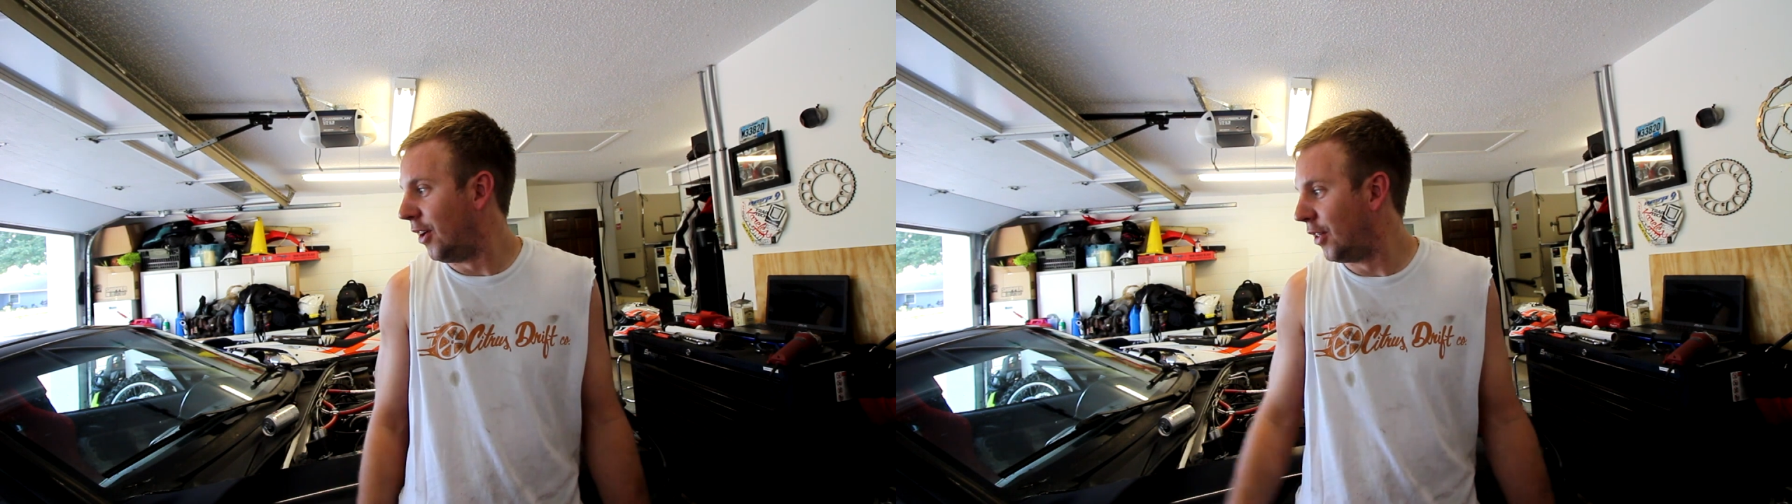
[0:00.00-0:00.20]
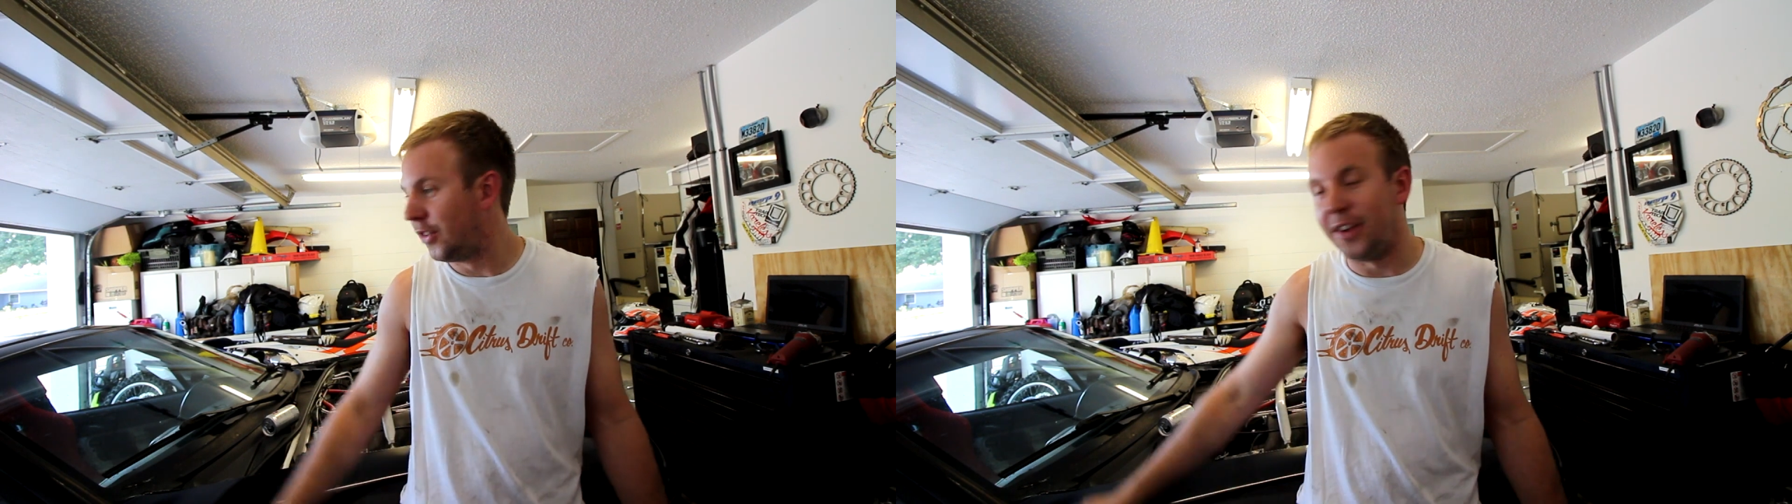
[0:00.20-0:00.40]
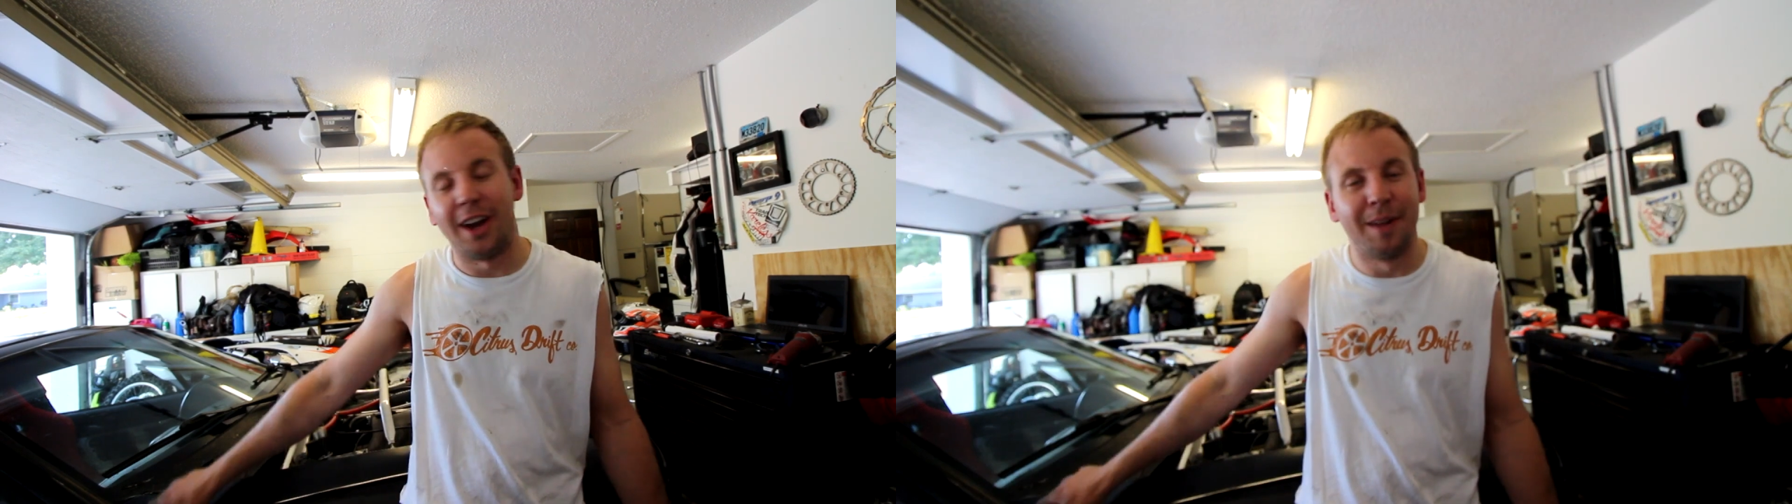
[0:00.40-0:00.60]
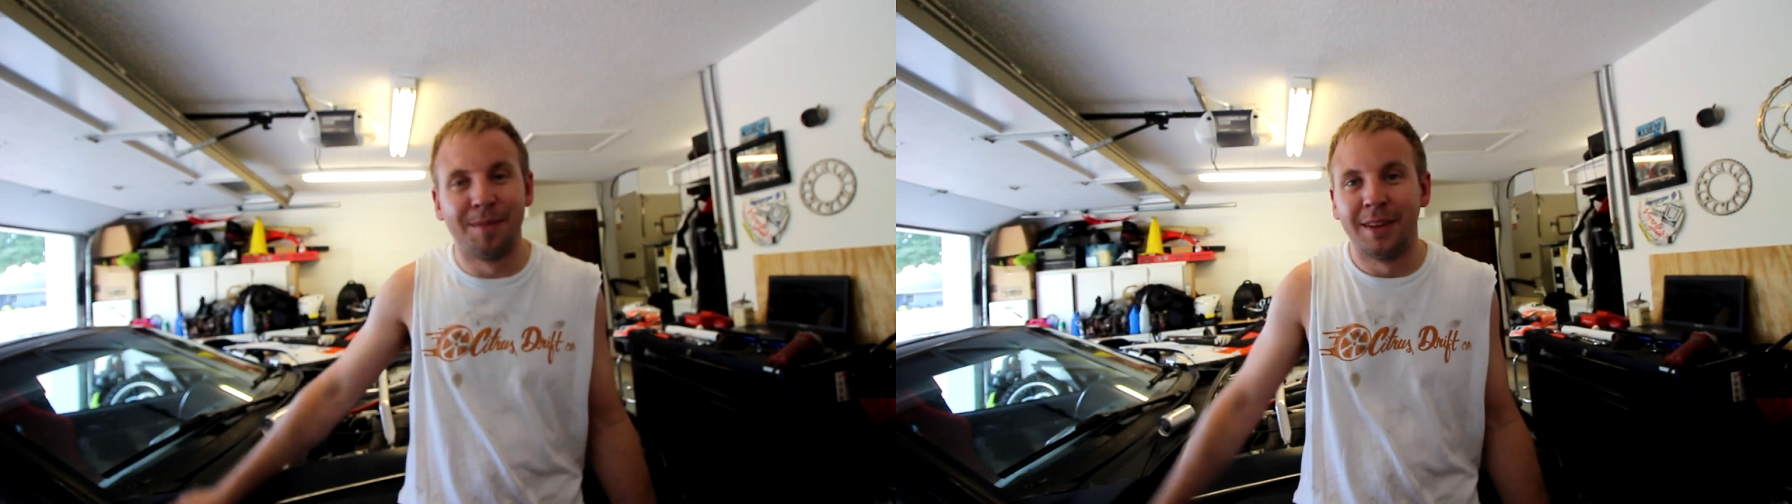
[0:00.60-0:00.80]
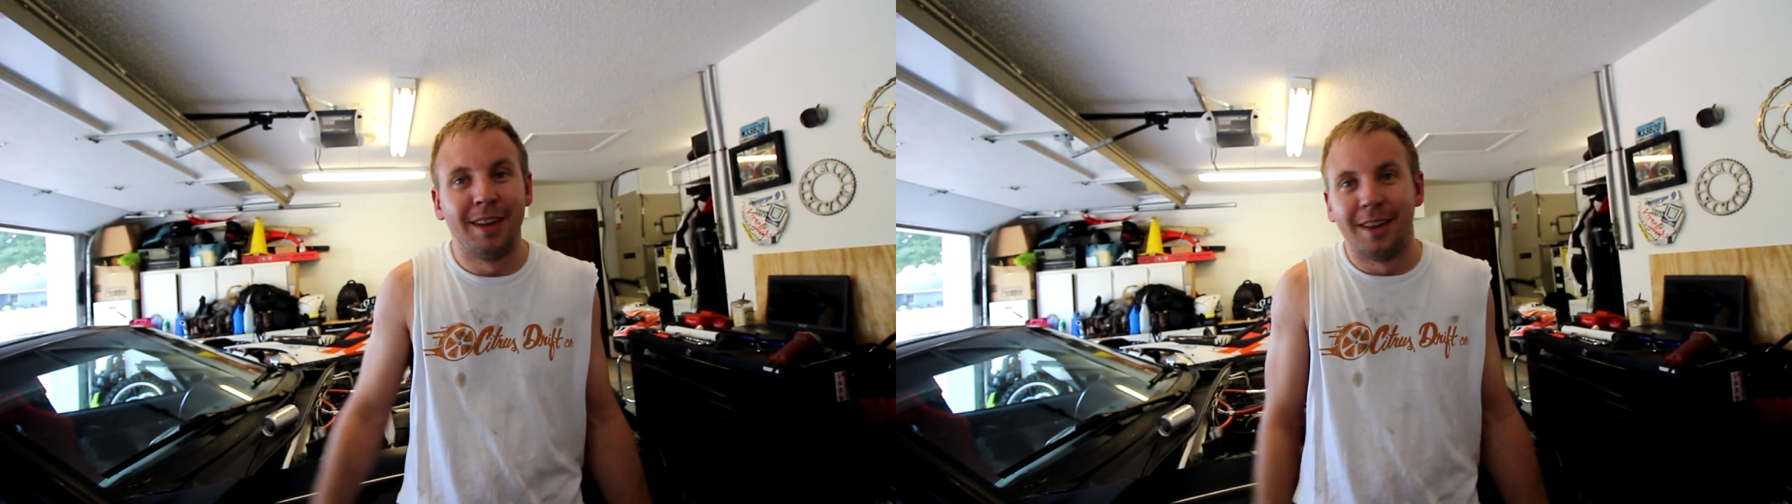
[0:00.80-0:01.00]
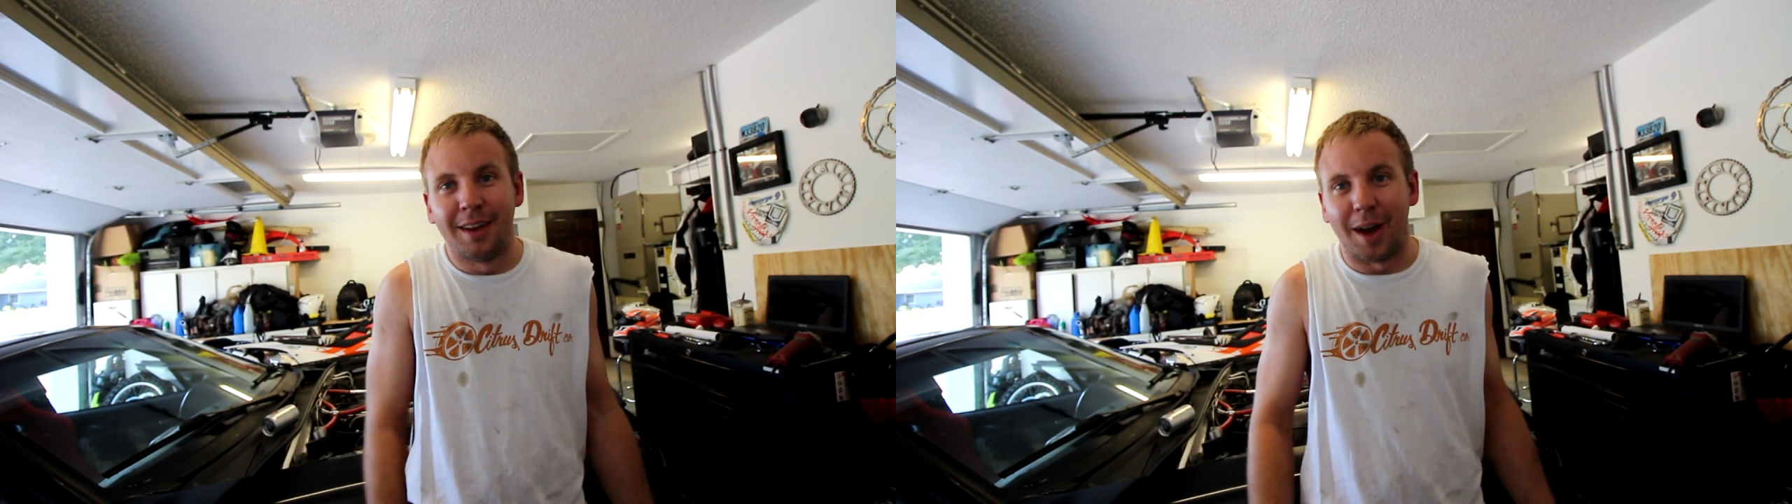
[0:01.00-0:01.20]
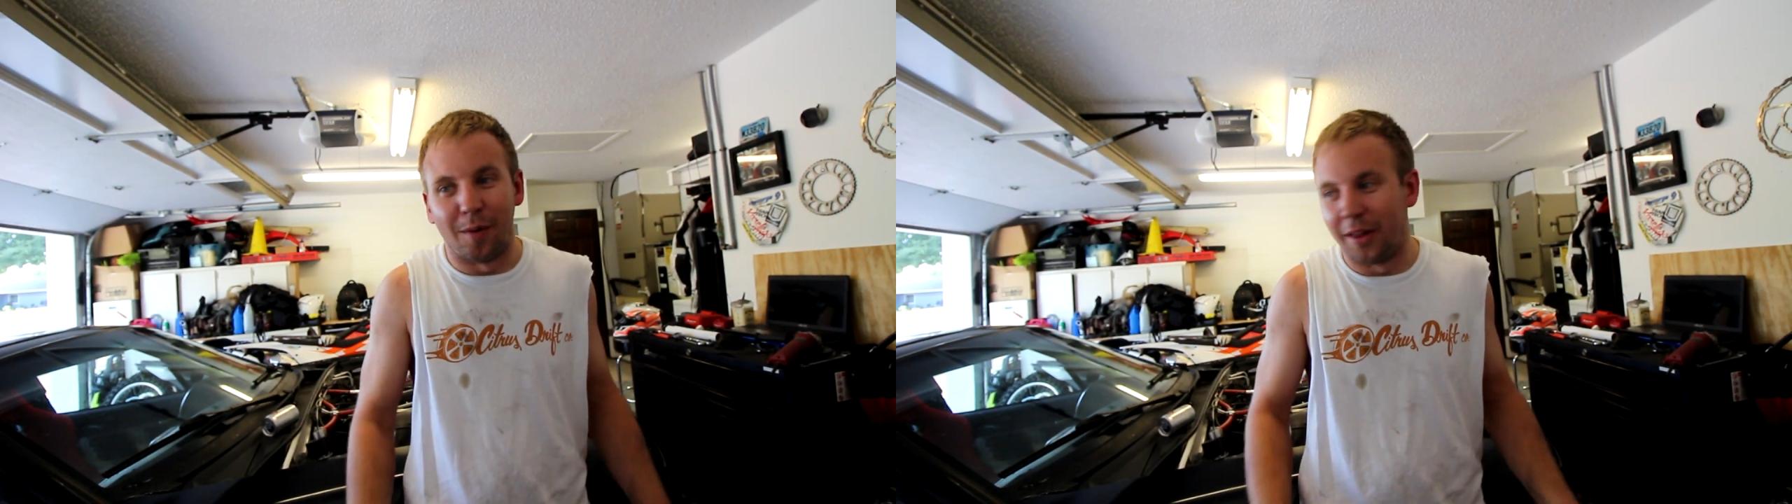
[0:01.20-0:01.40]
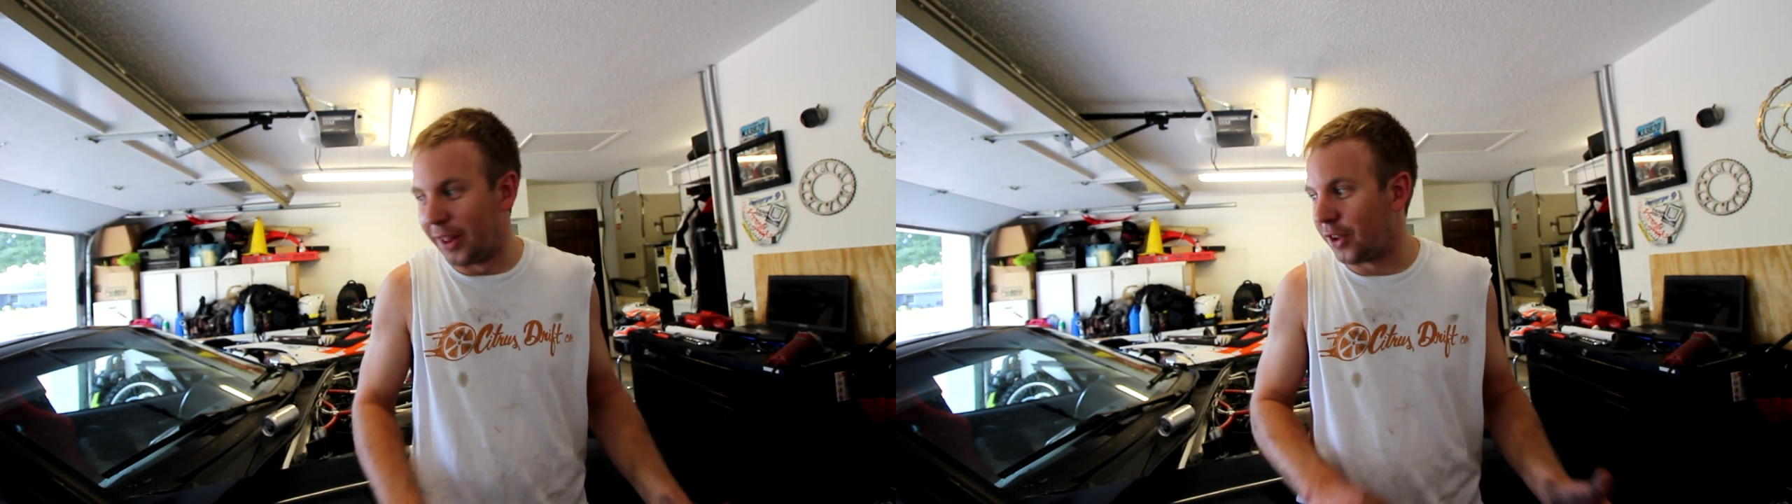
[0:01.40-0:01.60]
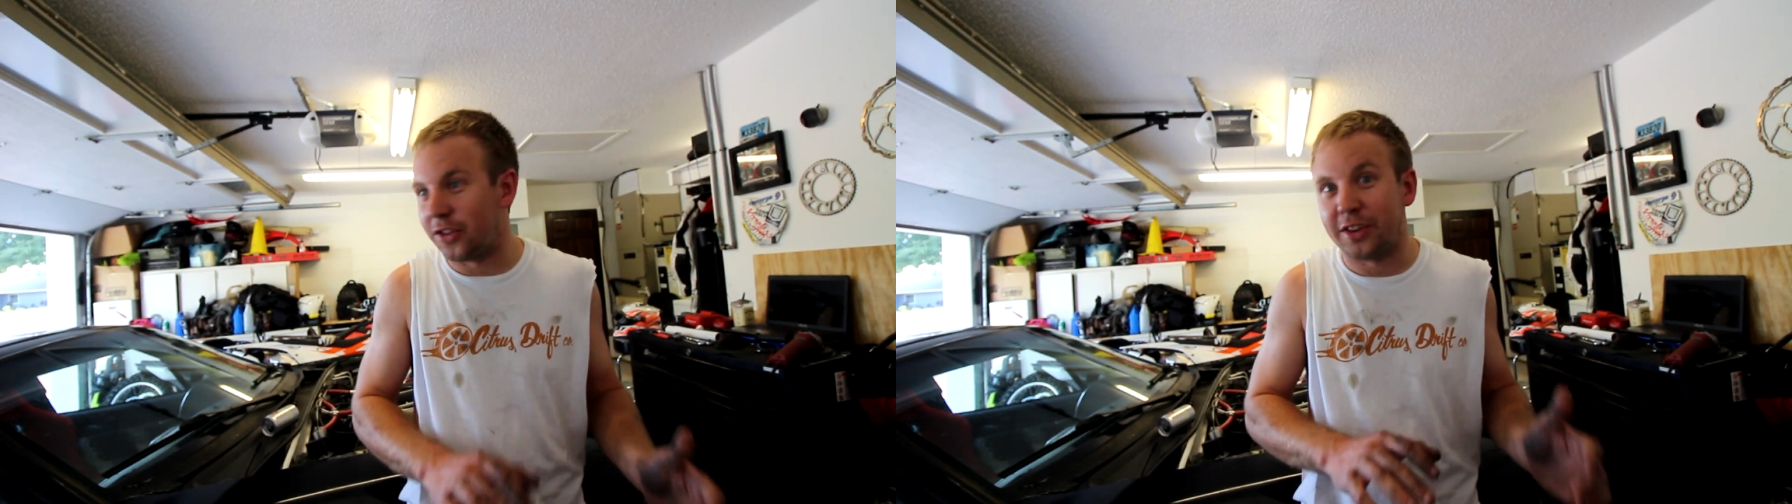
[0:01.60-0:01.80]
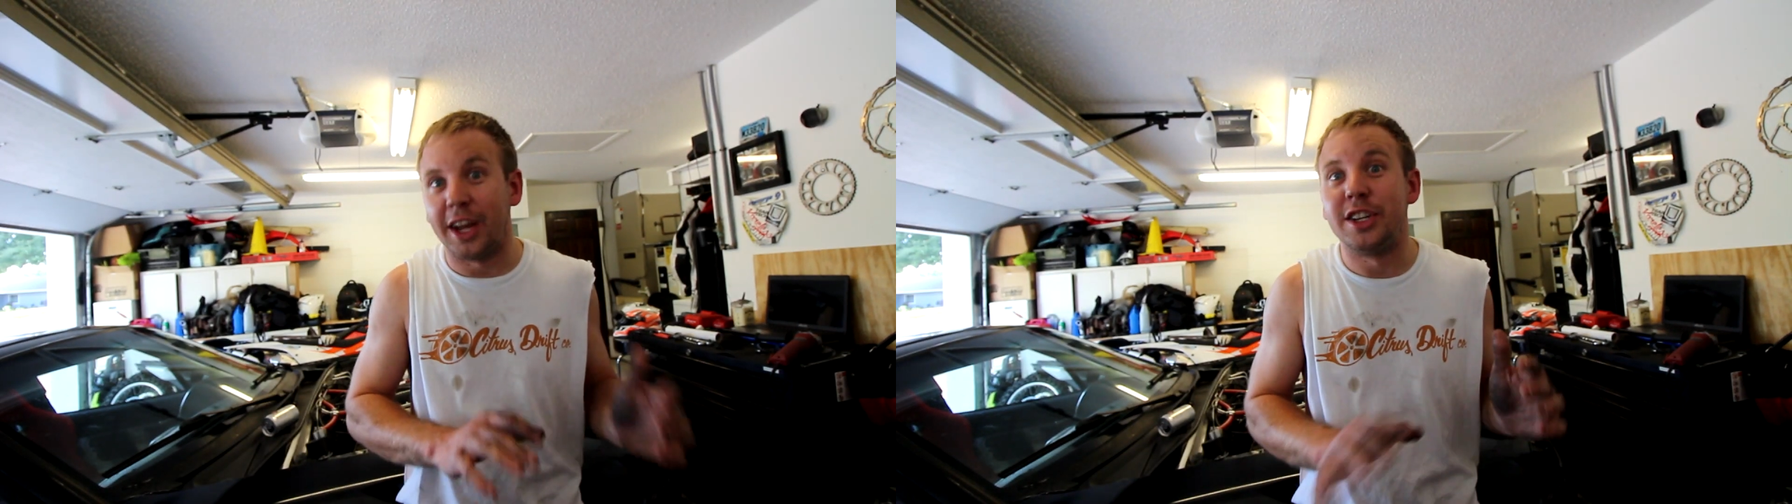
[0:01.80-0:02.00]
all this time, I want like
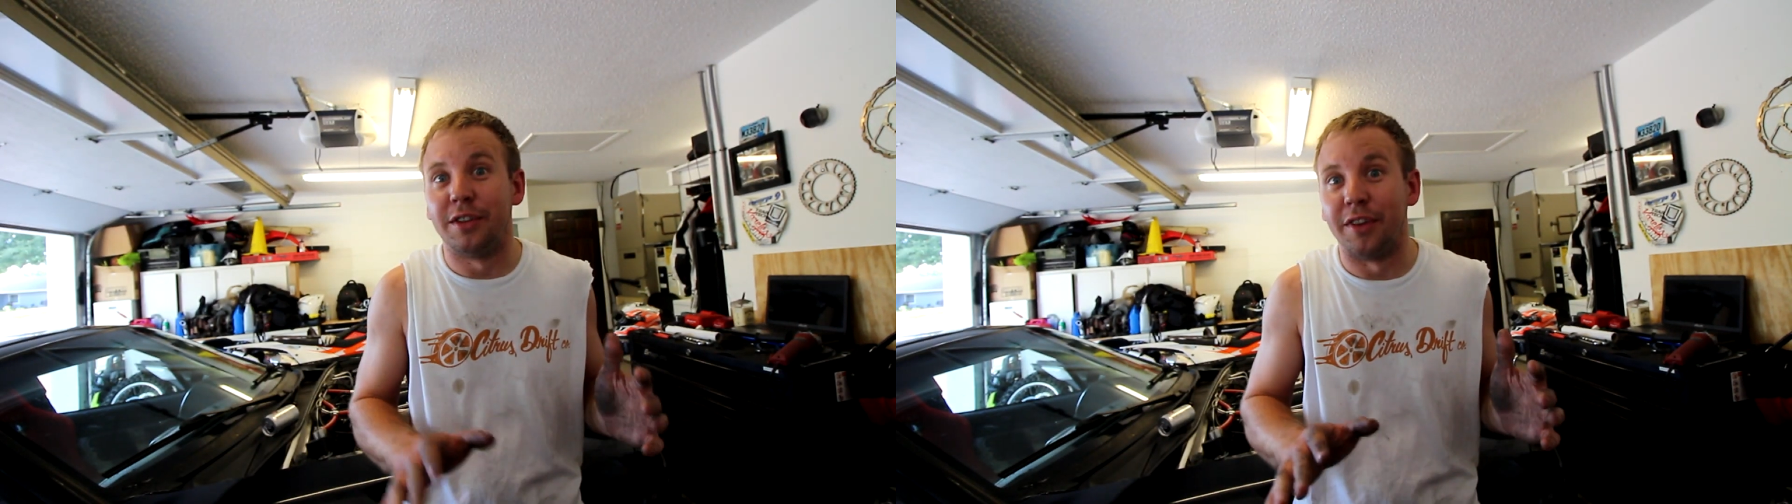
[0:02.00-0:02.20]
sketchy